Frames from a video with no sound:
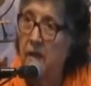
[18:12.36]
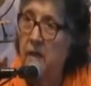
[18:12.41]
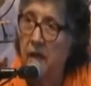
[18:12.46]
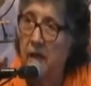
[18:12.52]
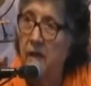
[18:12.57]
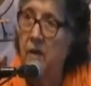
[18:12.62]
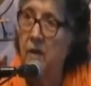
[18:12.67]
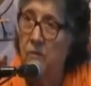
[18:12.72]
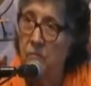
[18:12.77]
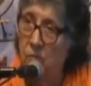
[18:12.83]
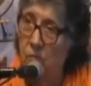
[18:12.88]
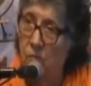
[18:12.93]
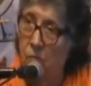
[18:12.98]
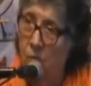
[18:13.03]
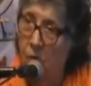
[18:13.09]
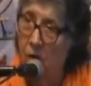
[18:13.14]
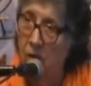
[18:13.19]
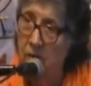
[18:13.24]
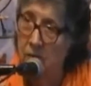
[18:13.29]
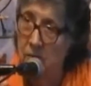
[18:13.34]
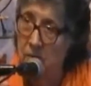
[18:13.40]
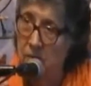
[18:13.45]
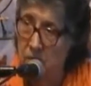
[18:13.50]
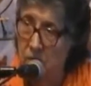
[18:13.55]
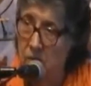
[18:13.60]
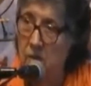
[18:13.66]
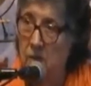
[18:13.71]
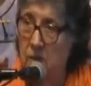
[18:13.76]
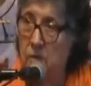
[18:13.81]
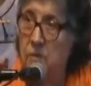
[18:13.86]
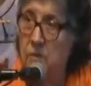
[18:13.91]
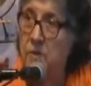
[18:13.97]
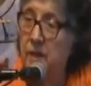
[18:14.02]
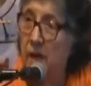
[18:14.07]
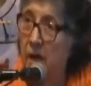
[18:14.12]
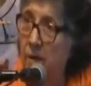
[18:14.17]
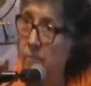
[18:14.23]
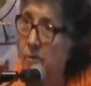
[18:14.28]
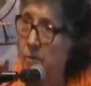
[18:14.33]
And once you
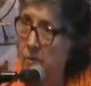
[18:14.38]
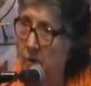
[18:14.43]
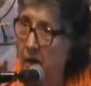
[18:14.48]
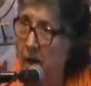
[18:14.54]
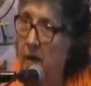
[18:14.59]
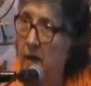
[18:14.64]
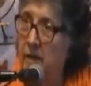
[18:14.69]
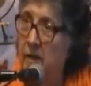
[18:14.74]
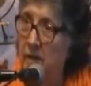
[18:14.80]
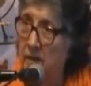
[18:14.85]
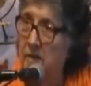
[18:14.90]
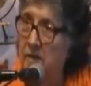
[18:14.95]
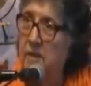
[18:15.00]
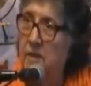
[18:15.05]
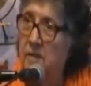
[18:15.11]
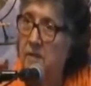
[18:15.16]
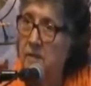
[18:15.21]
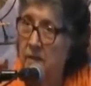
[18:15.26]
separate,